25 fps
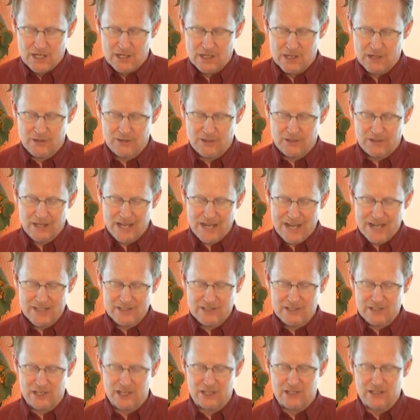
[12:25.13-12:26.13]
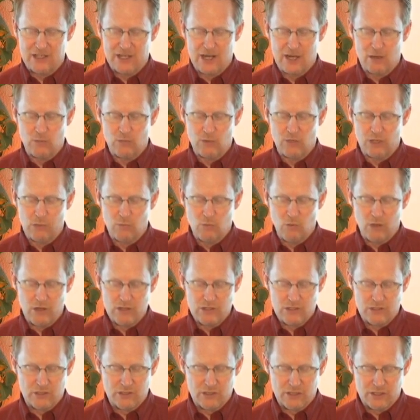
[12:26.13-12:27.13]
Now, the last thing that I really
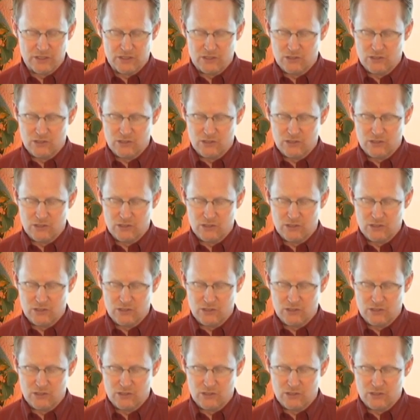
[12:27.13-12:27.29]
want to,